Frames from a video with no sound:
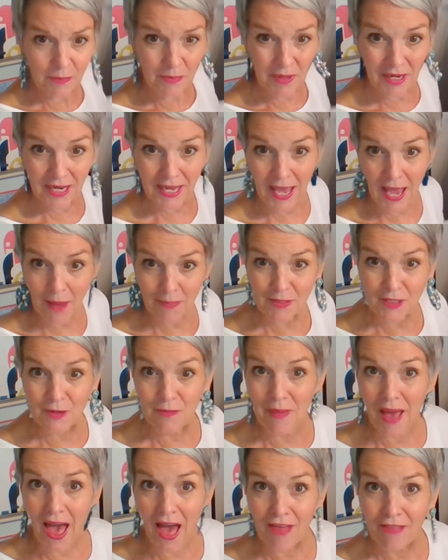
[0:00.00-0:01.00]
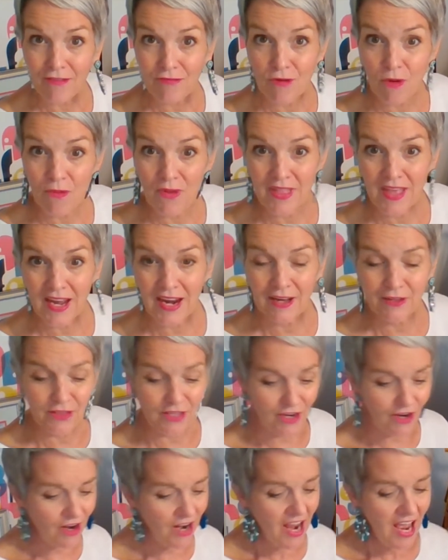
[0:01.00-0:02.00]
little bit of capsule math, throwing that
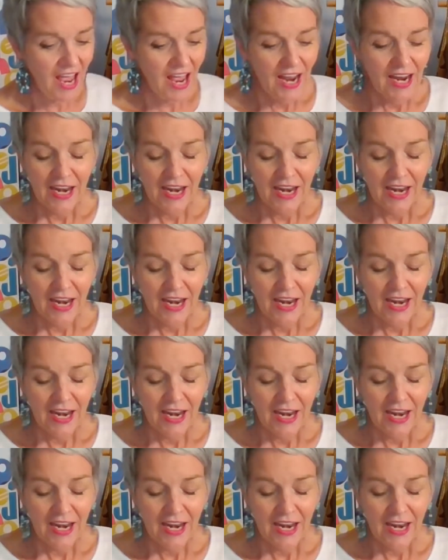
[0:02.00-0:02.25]
out there.